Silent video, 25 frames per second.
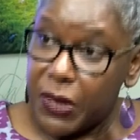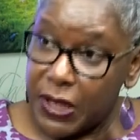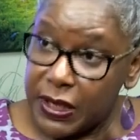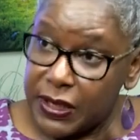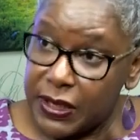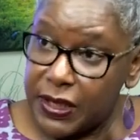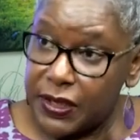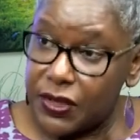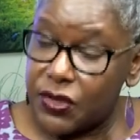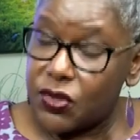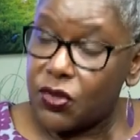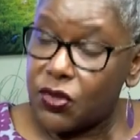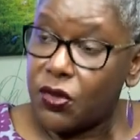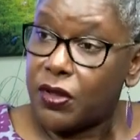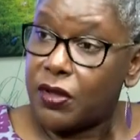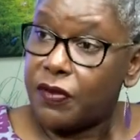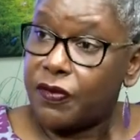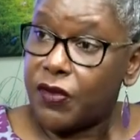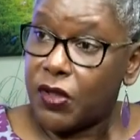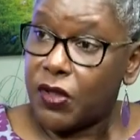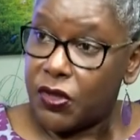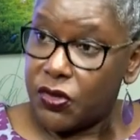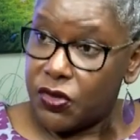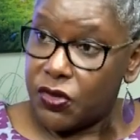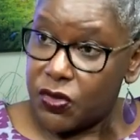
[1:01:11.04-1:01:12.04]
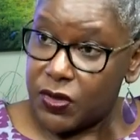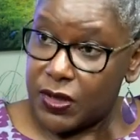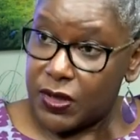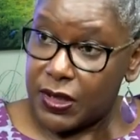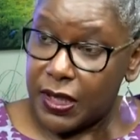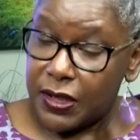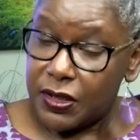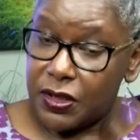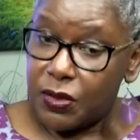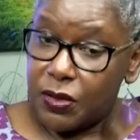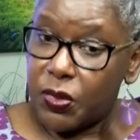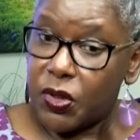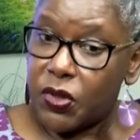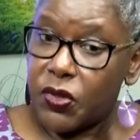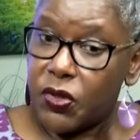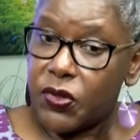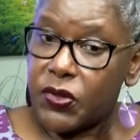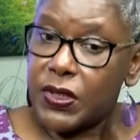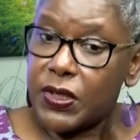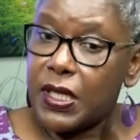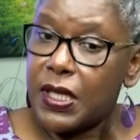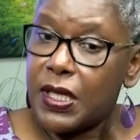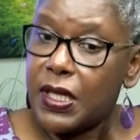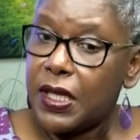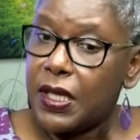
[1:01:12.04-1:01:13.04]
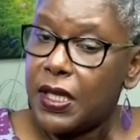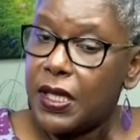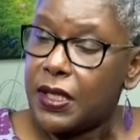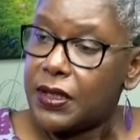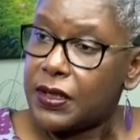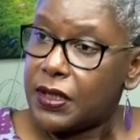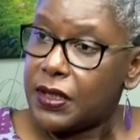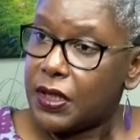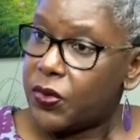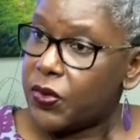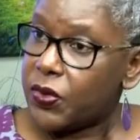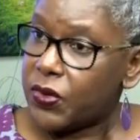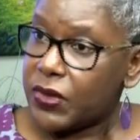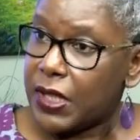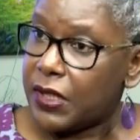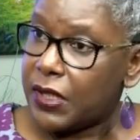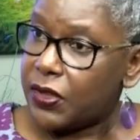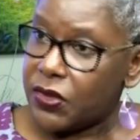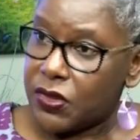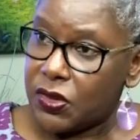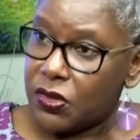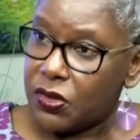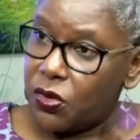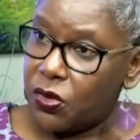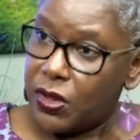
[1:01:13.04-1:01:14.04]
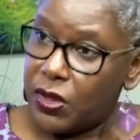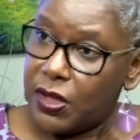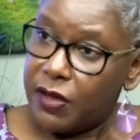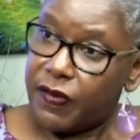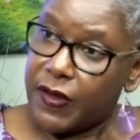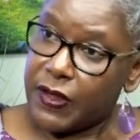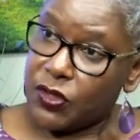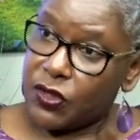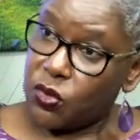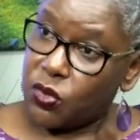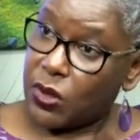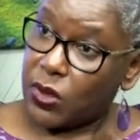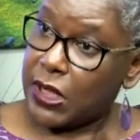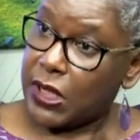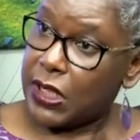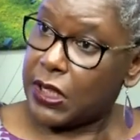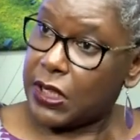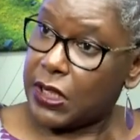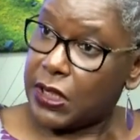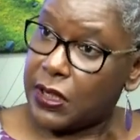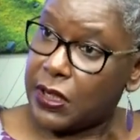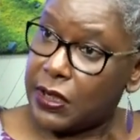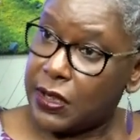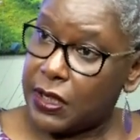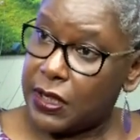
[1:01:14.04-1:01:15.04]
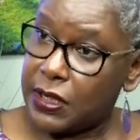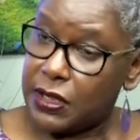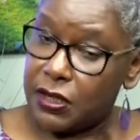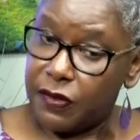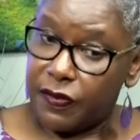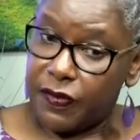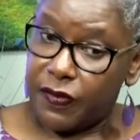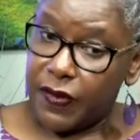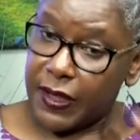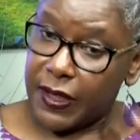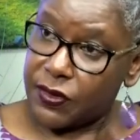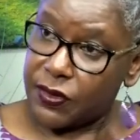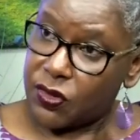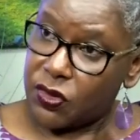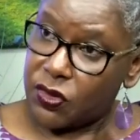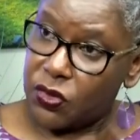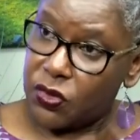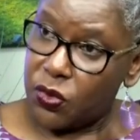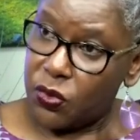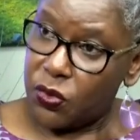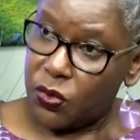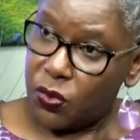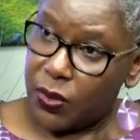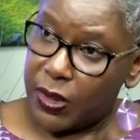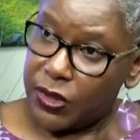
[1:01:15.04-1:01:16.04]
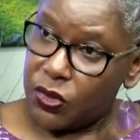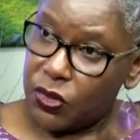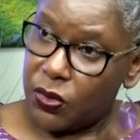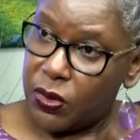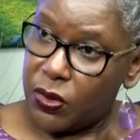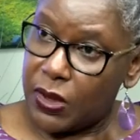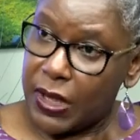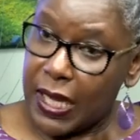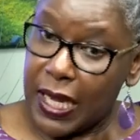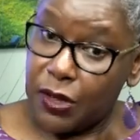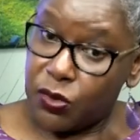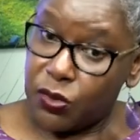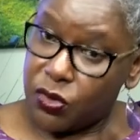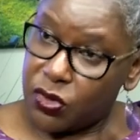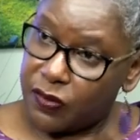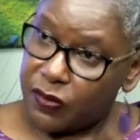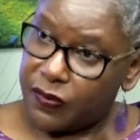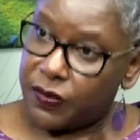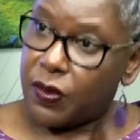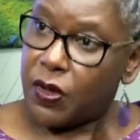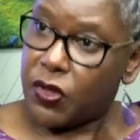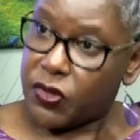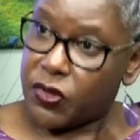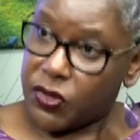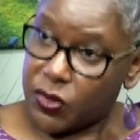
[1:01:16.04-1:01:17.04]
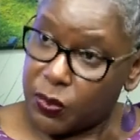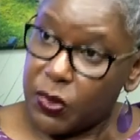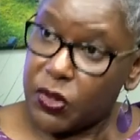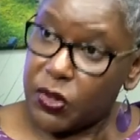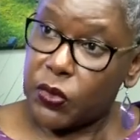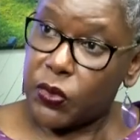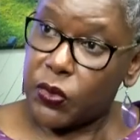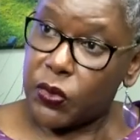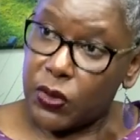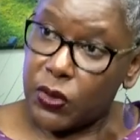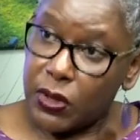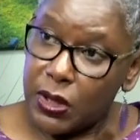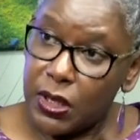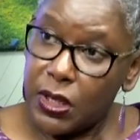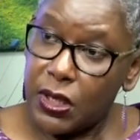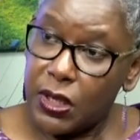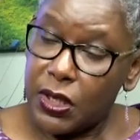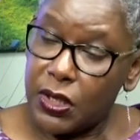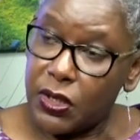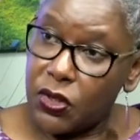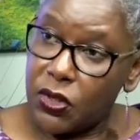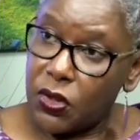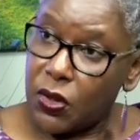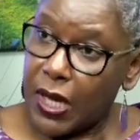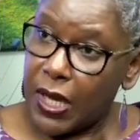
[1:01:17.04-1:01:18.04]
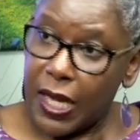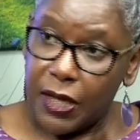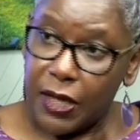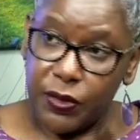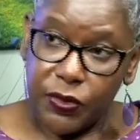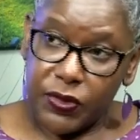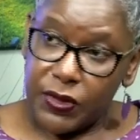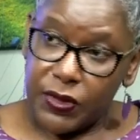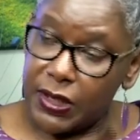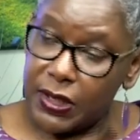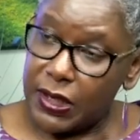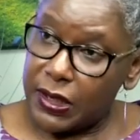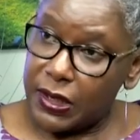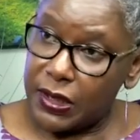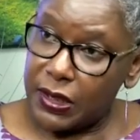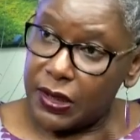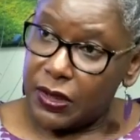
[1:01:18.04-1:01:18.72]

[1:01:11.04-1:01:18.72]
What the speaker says: burden is on the voluntary sector, because sickle cell doesn't only affect you clinically, it affects you when you're out of hospital, your housing,